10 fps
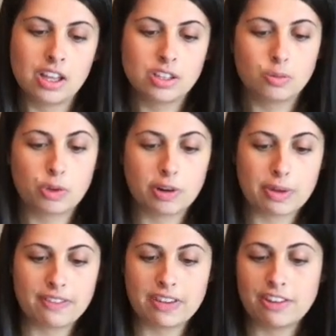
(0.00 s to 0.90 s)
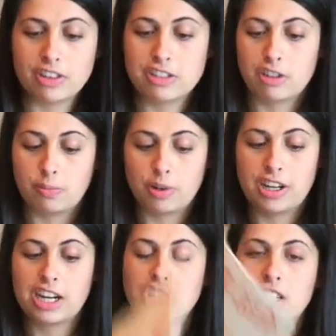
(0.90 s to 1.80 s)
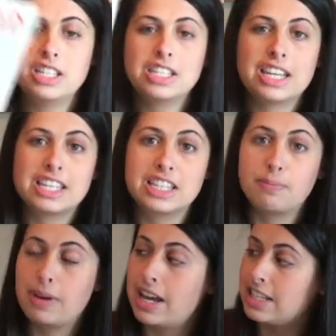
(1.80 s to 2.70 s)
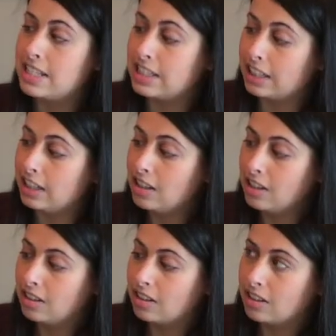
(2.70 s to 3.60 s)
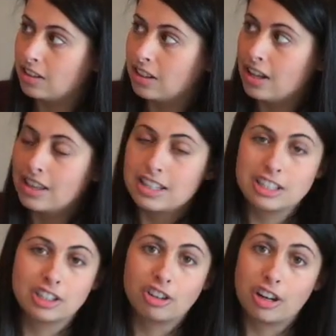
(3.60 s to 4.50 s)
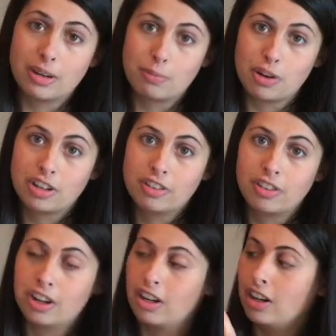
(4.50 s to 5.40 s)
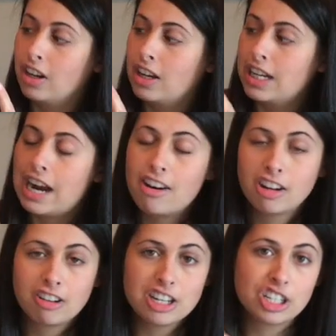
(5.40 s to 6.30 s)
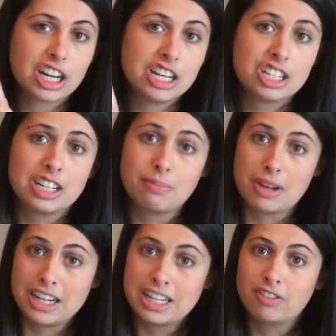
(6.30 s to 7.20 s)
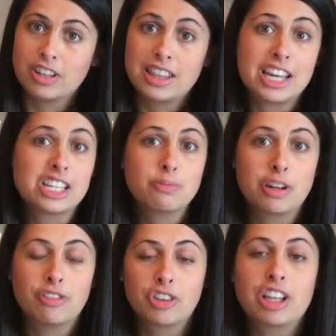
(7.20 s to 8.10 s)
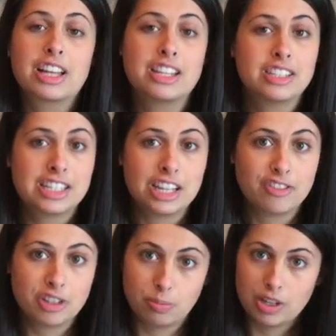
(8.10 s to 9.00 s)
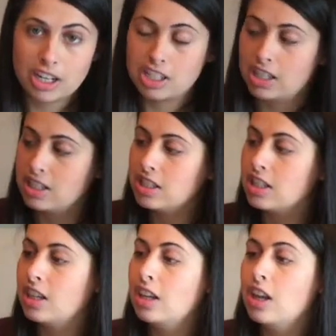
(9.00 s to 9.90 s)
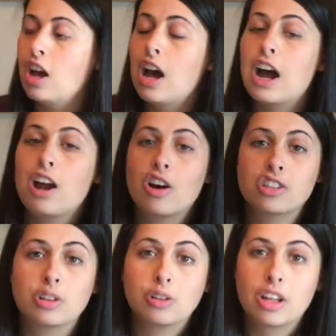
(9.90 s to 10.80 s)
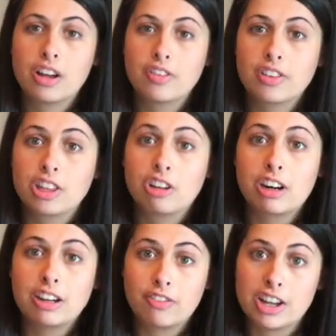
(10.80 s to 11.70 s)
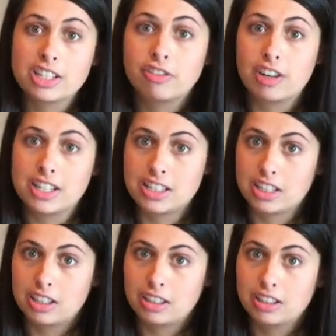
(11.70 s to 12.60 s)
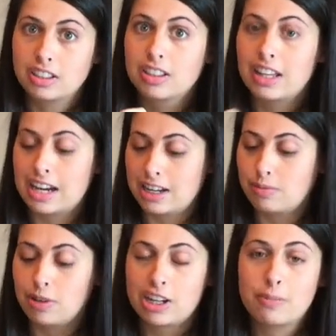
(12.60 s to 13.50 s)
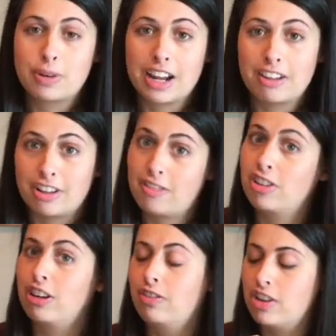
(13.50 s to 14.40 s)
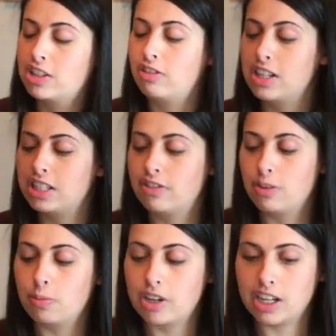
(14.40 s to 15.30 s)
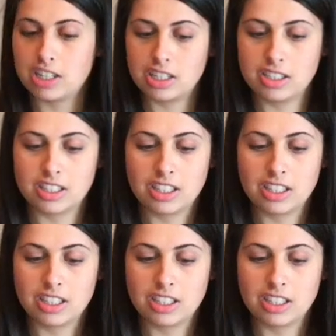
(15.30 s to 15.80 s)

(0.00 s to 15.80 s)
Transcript: One of my favorites for predictions is The Bad Seed. This is a great book for character education and many different things, but it really lends itself to predictions. I also love The Great Fuzz Frenzy, that I didn't bring up, but I love The Great Fuzz Frenzy for predictions.